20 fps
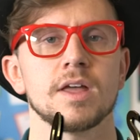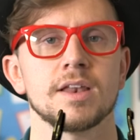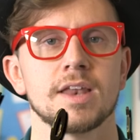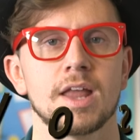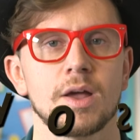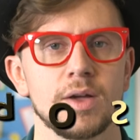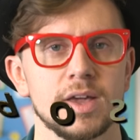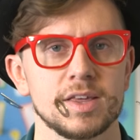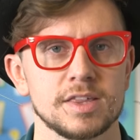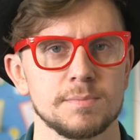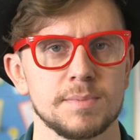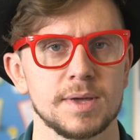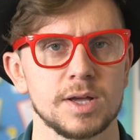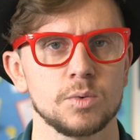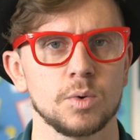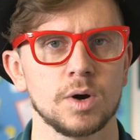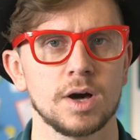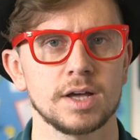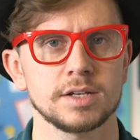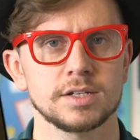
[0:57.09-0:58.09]
Now here's a
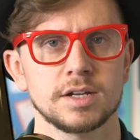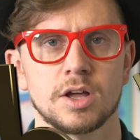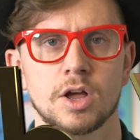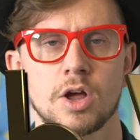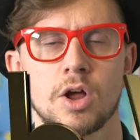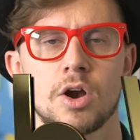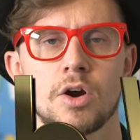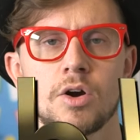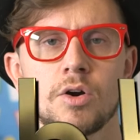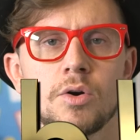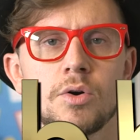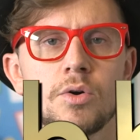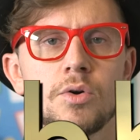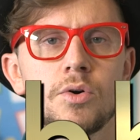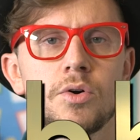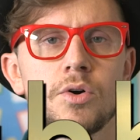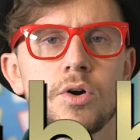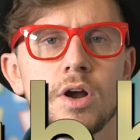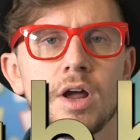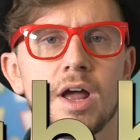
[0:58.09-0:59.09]
big word.
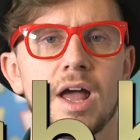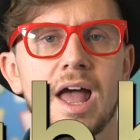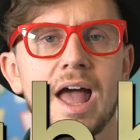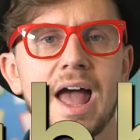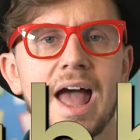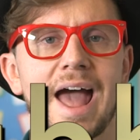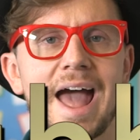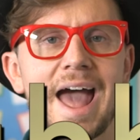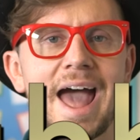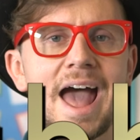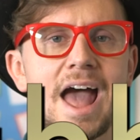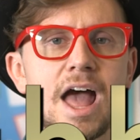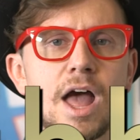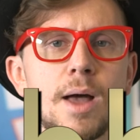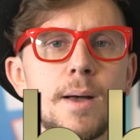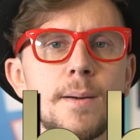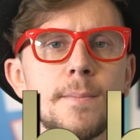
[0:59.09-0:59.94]
R, a,